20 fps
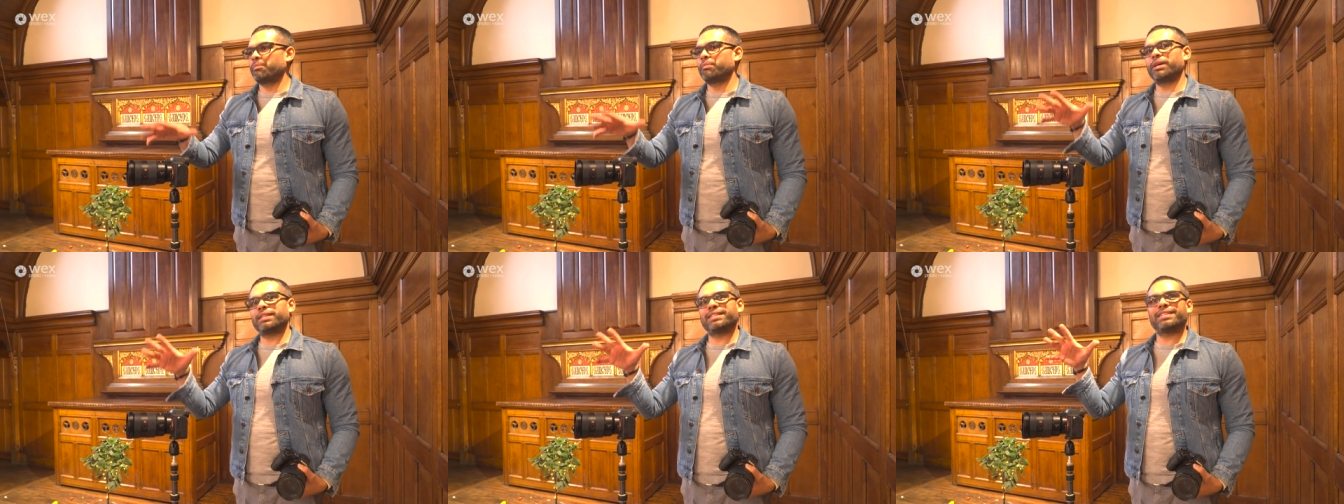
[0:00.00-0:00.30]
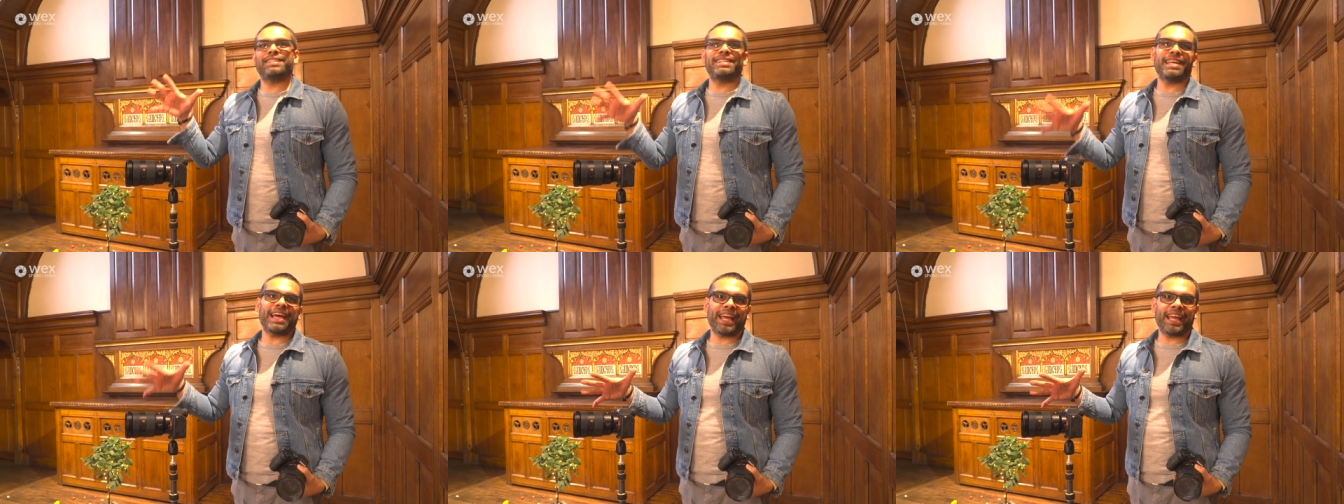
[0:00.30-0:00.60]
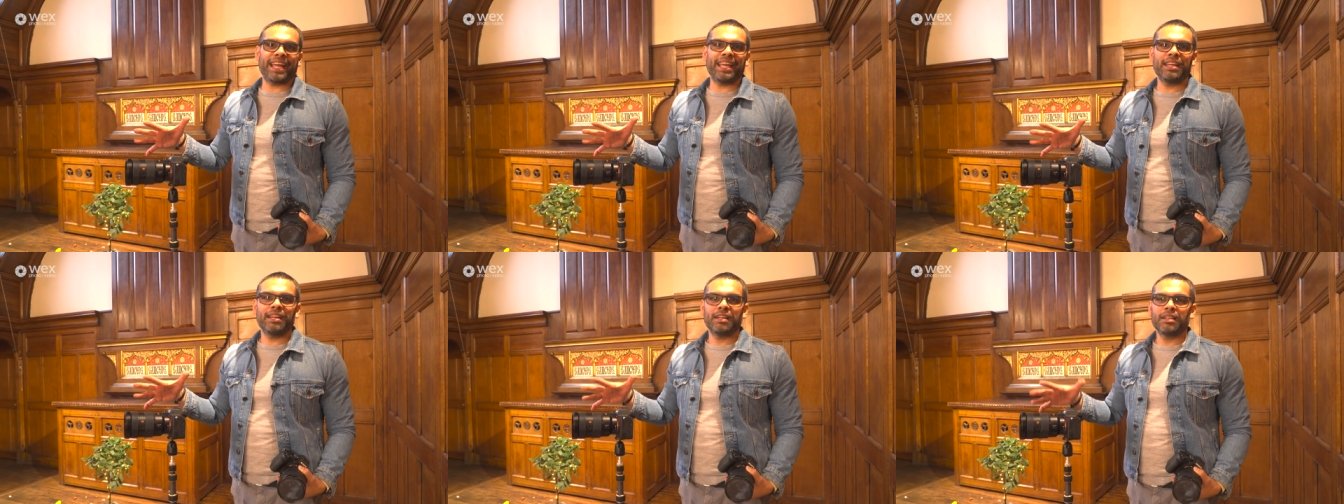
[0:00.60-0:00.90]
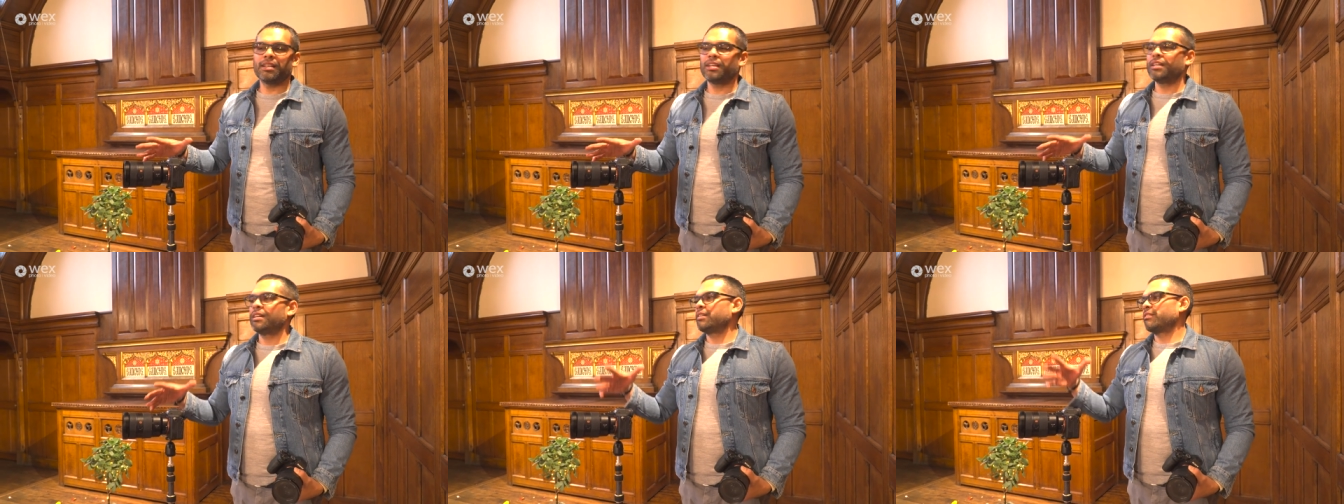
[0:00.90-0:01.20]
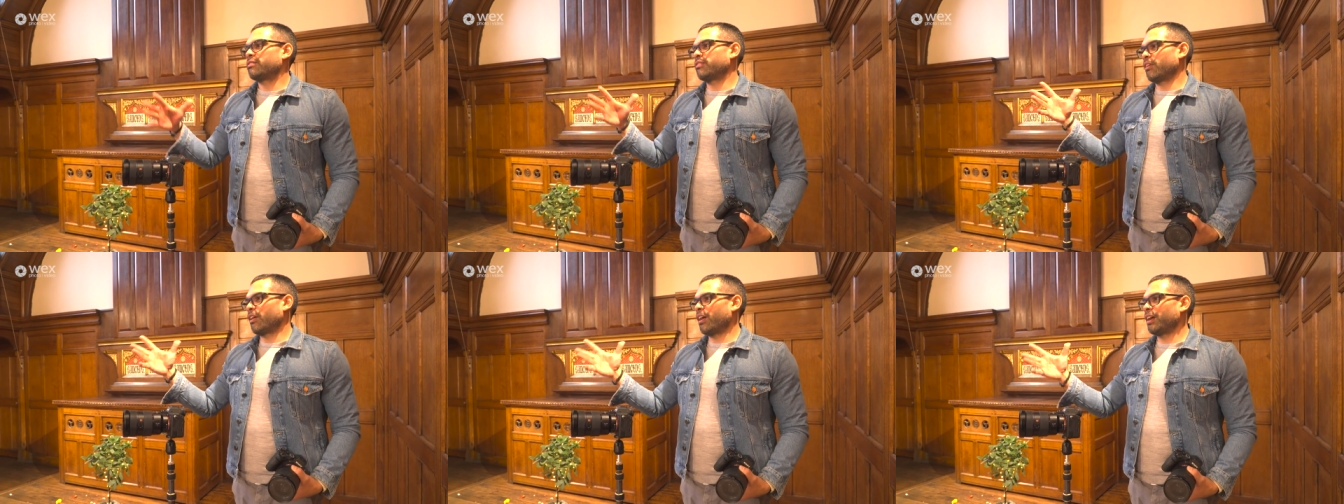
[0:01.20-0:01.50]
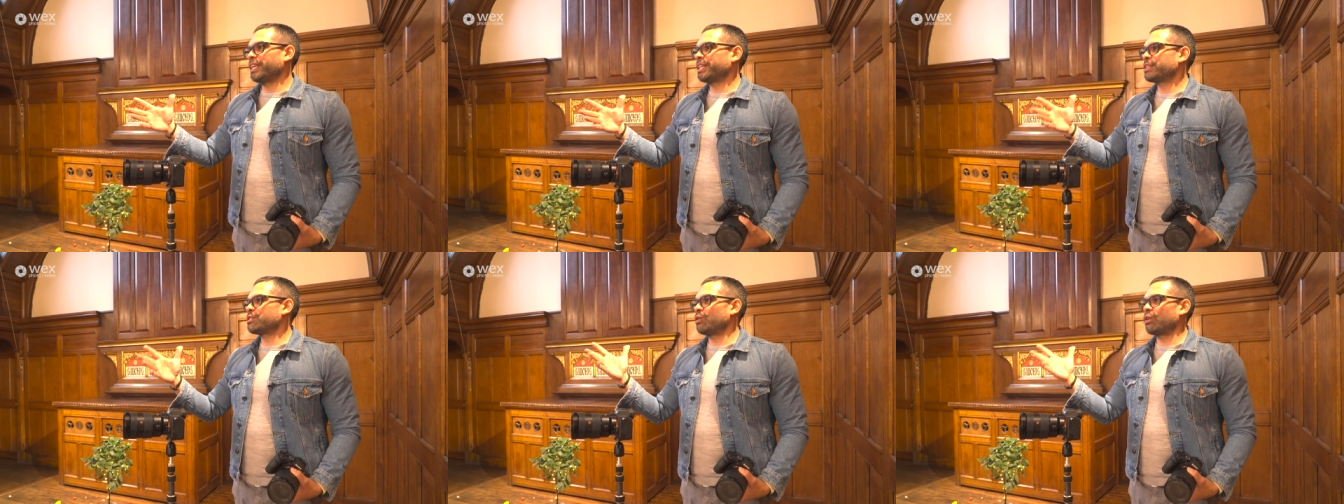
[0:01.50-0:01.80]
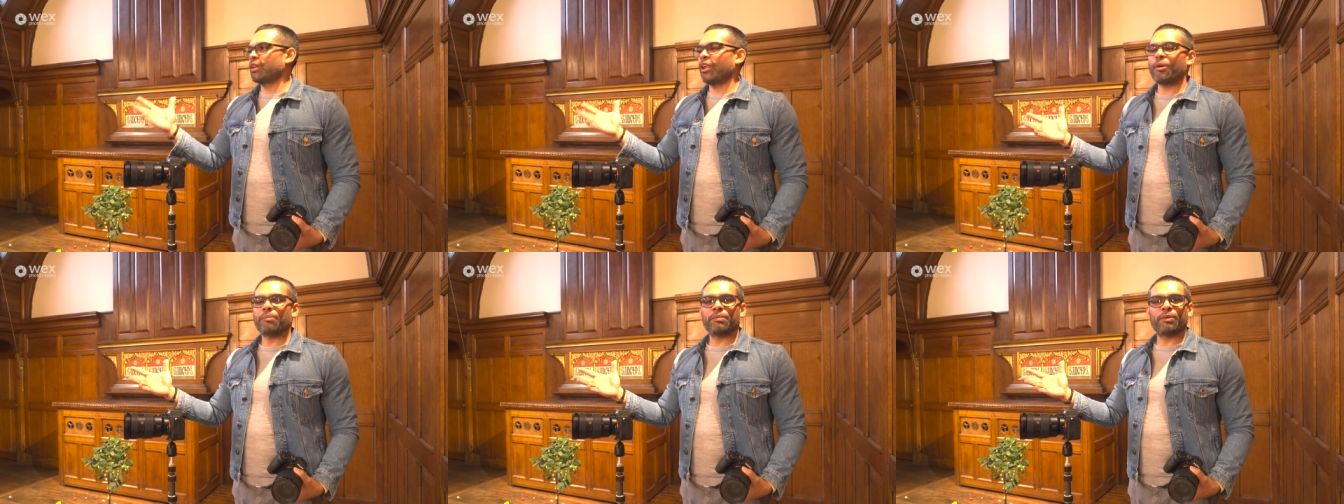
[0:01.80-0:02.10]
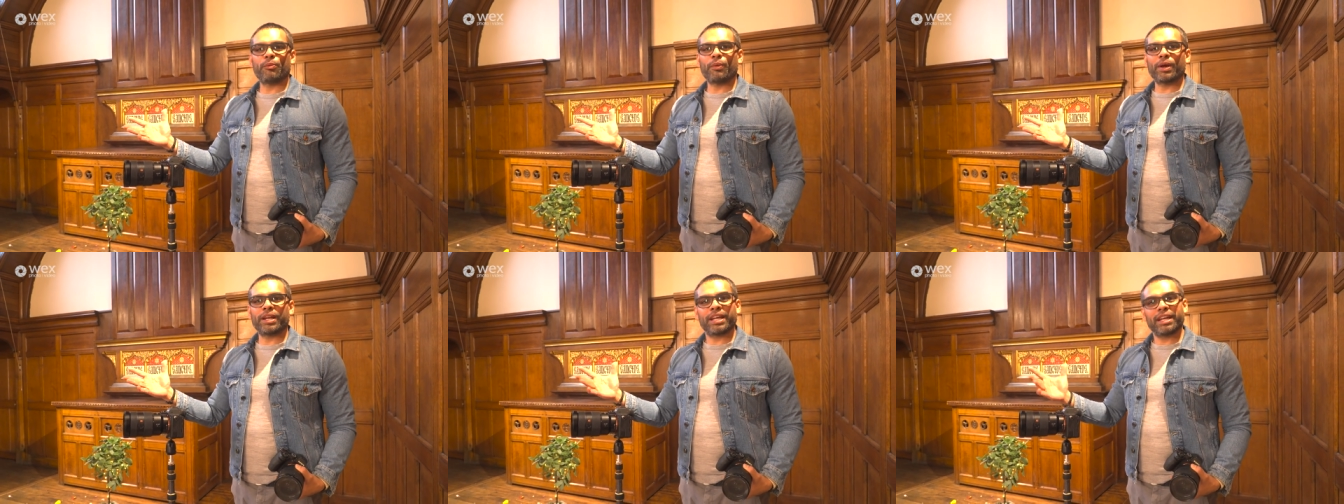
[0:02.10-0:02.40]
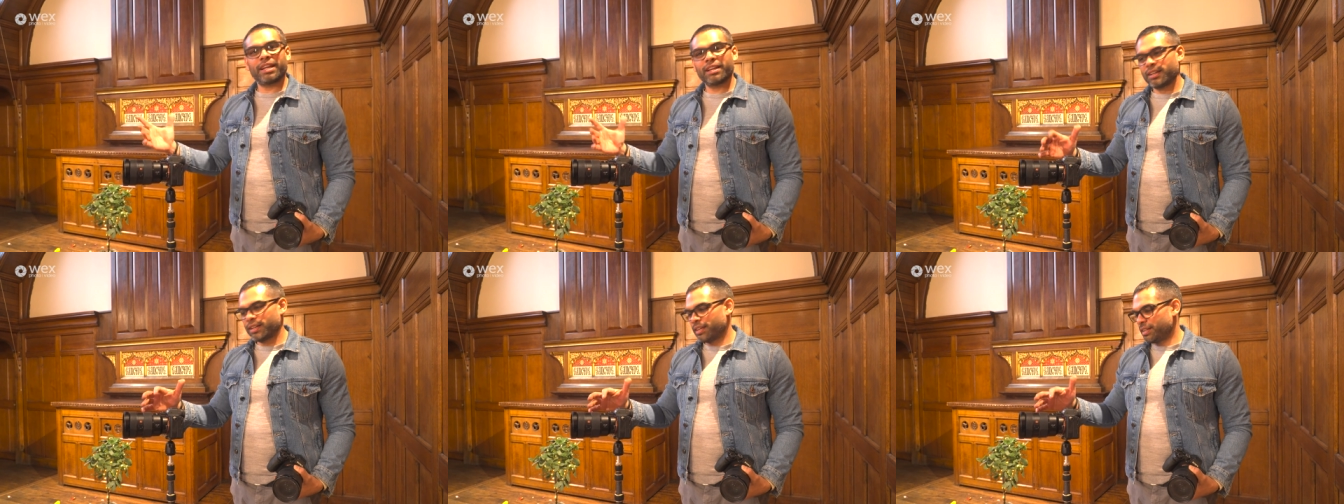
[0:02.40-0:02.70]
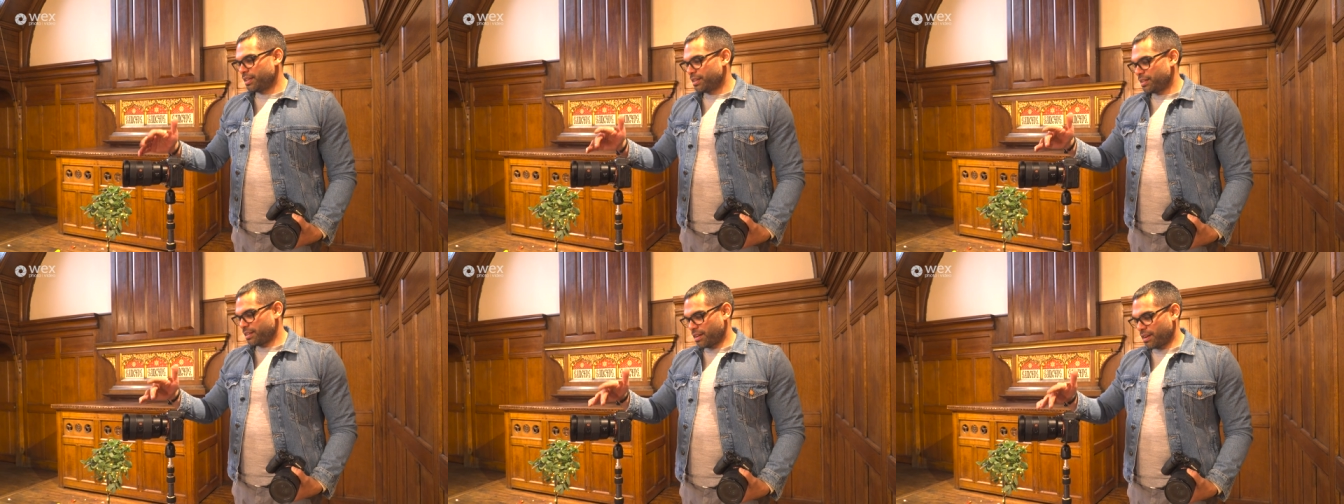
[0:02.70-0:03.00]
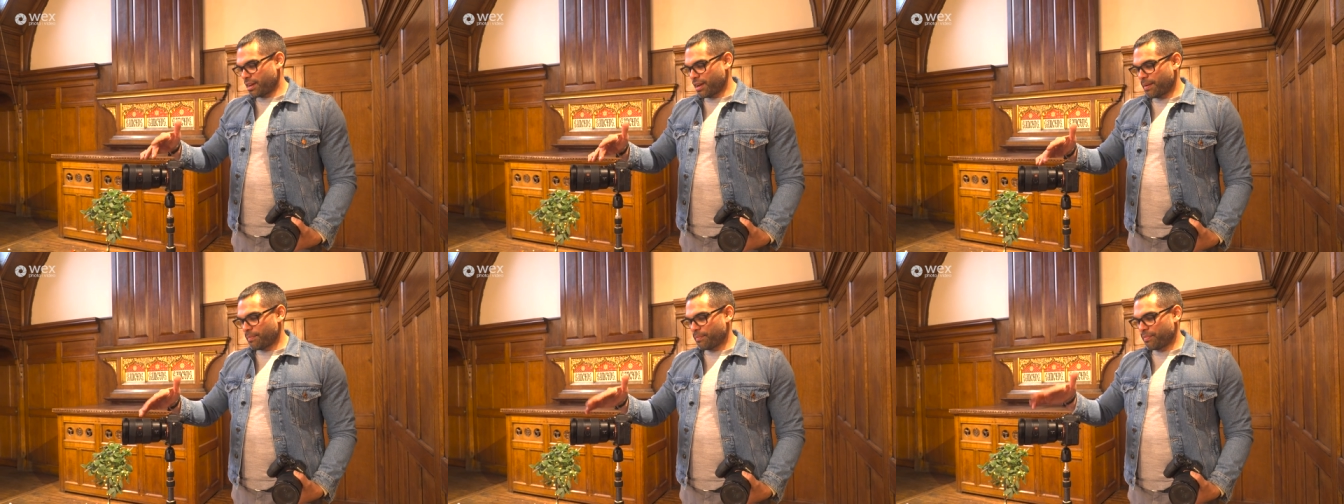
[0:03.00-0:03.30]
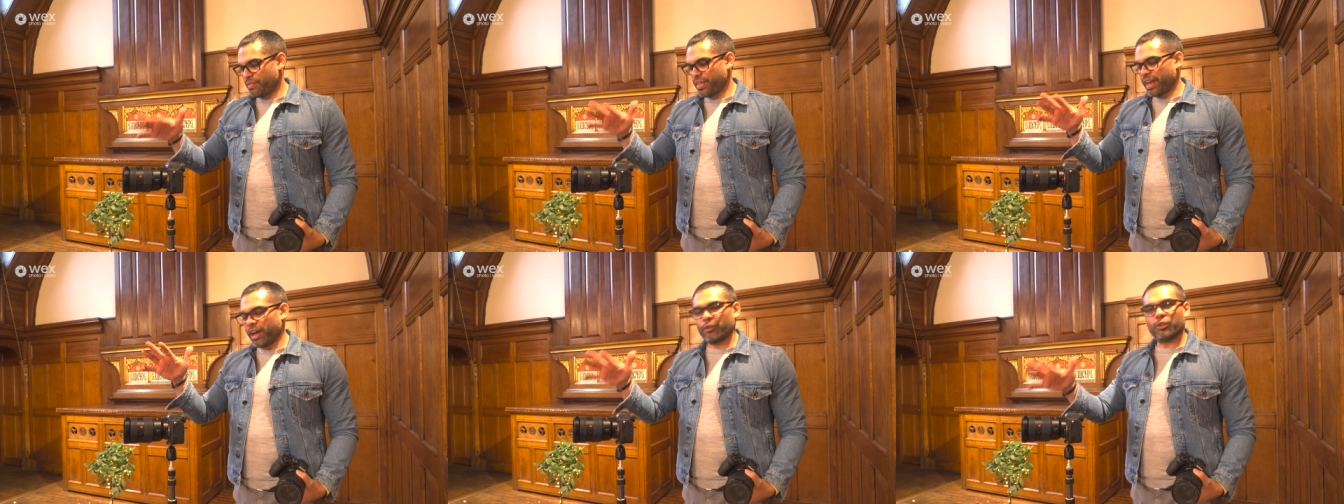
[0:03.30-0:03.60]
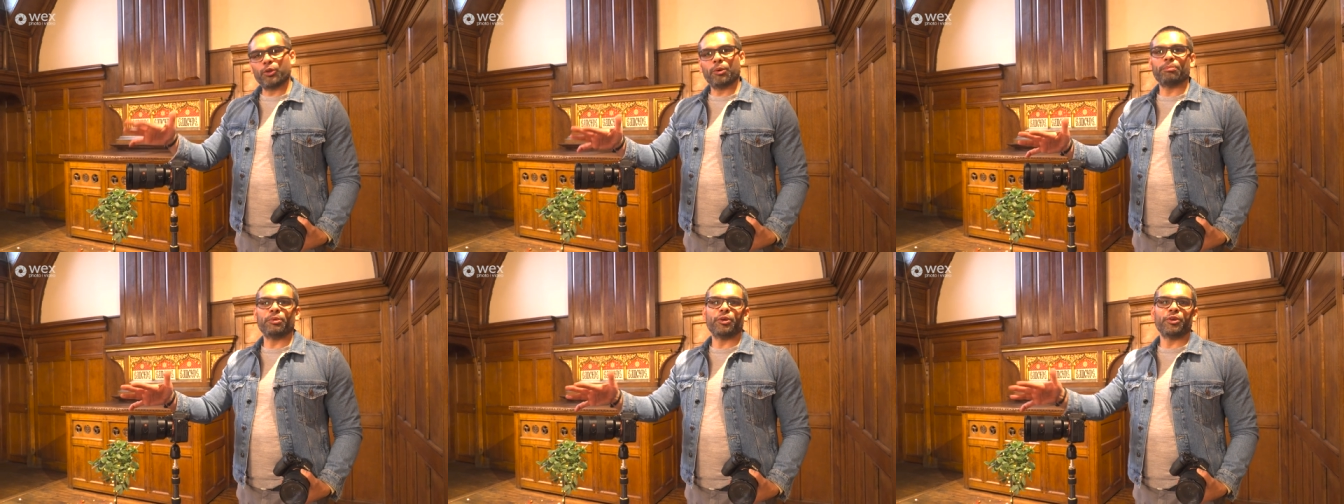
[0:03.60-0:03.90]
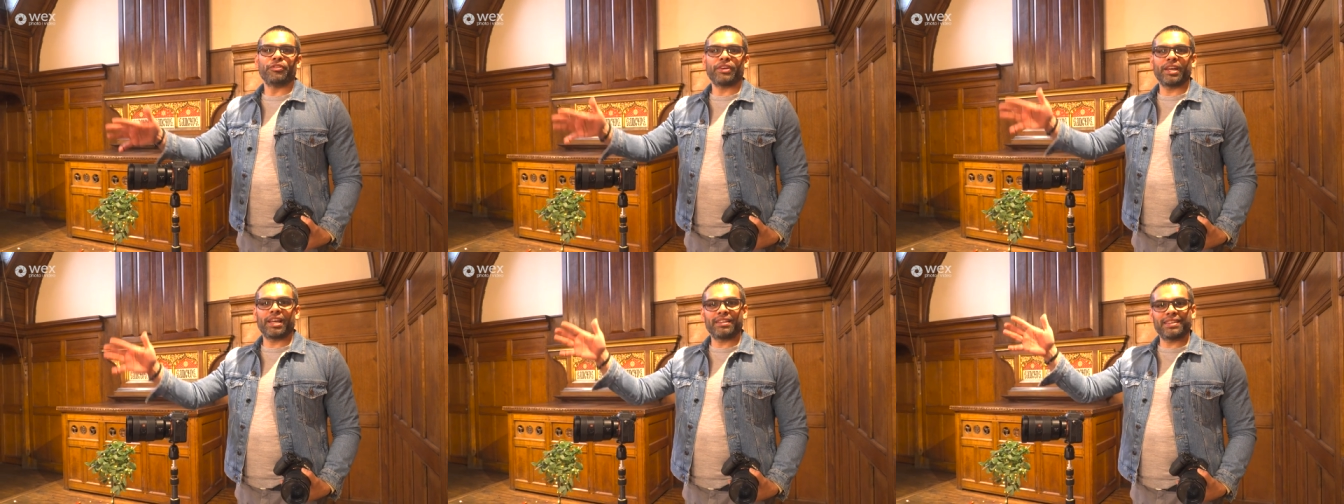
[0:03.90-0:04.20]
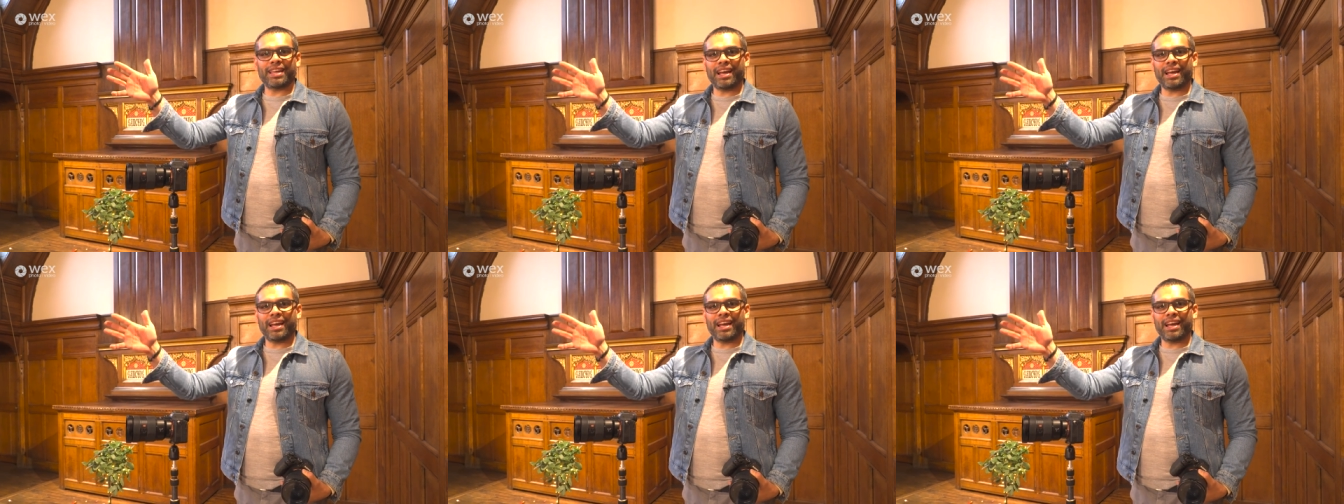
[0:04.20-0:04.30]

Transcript: But today, for our little elopement wedding, um, they are not moving.